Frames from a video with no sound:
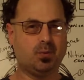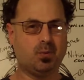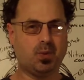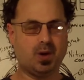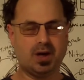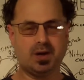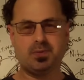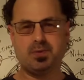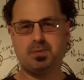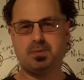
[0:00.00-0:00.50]

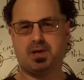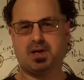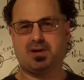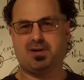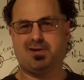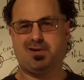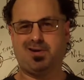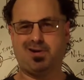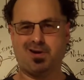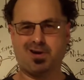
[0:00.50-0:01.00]
Why don't we make a
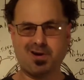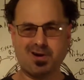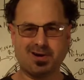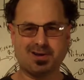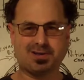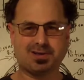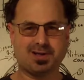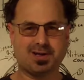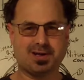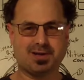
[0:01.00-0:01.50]

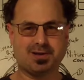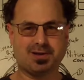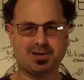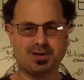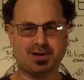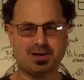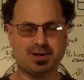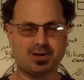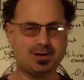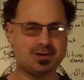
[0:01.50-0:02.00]
heart out of
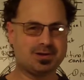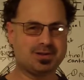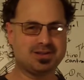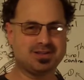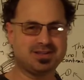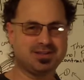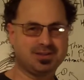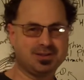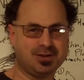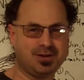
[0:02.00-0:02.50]
that?
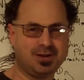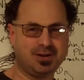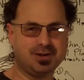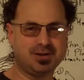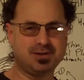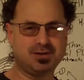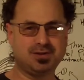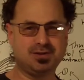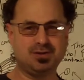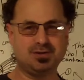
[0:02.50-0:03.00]
Because as
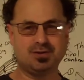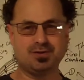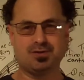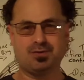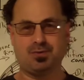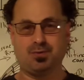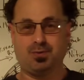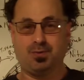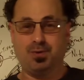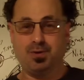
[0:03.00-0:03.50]
long as
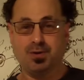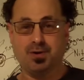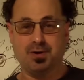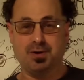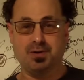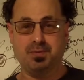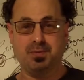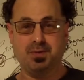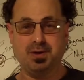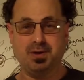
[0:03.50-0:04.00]
you're
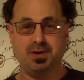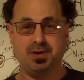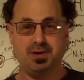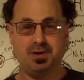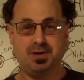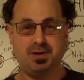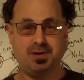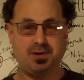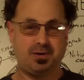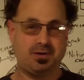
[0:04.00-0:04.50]
warm,
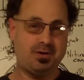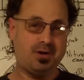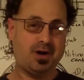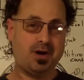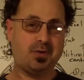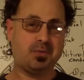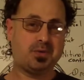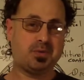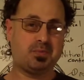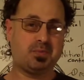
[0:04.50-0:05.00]
your
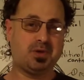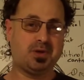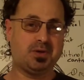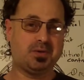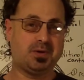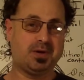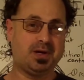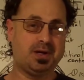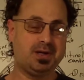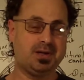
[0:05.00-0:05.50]
heart would beat,
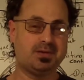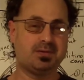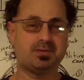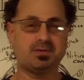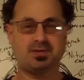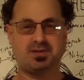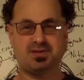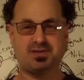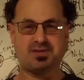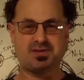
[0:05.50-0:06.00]
right?
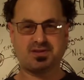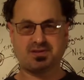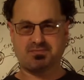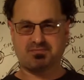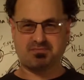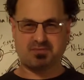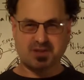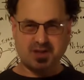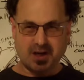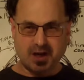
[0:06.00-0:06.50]
Well, there's a
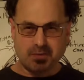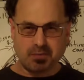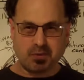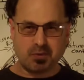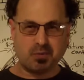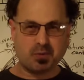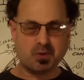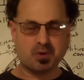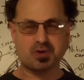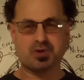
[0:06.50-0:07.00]

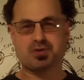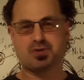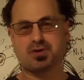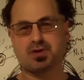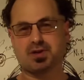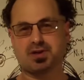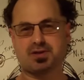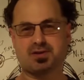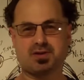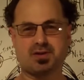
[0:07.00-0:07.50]
couple more
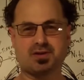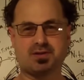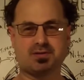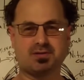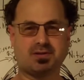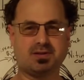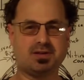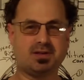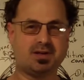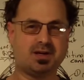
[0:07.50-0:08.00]
tricks there.
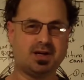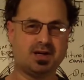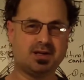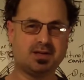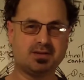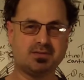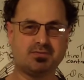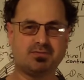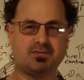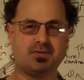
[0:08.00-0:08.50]
I had
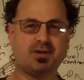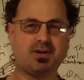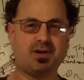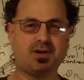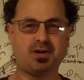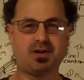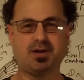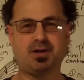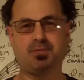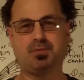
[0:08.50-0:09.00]
to figure
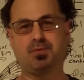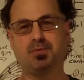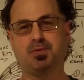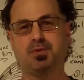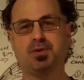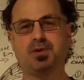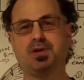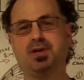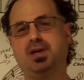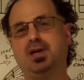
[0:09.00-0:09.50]
out a couple
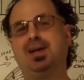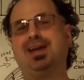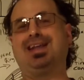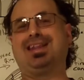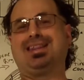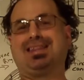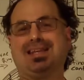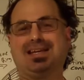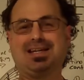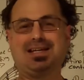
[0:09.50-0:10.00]
more
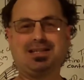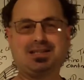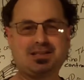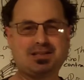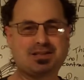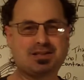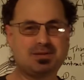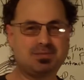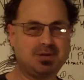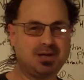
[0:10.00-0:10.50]

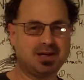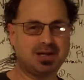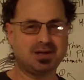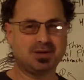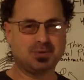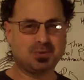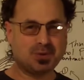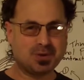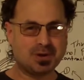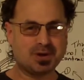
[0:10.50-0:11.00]
things to make
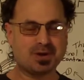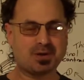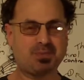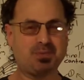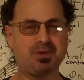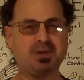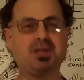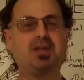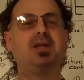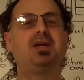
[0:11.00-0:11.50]
it work,
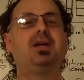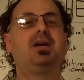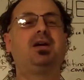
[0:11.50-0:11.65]
but